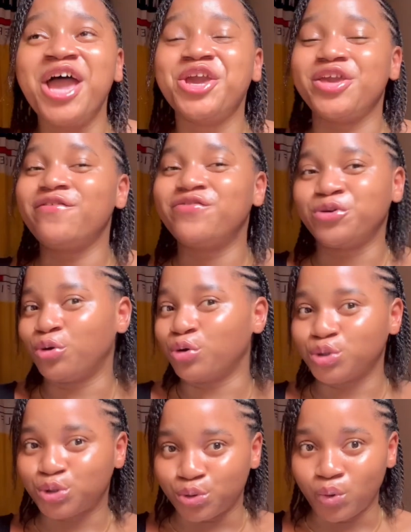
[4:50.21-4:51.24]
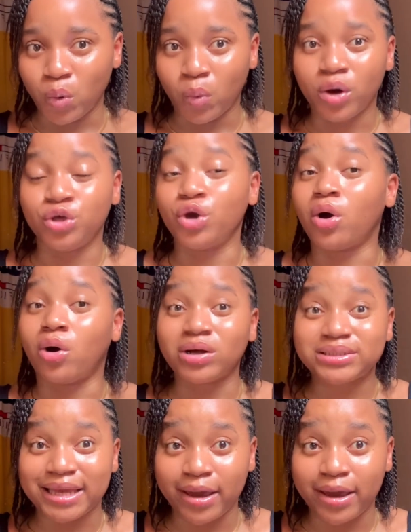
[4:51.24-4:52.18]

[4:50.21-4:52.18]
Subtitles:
If you don't know, your gut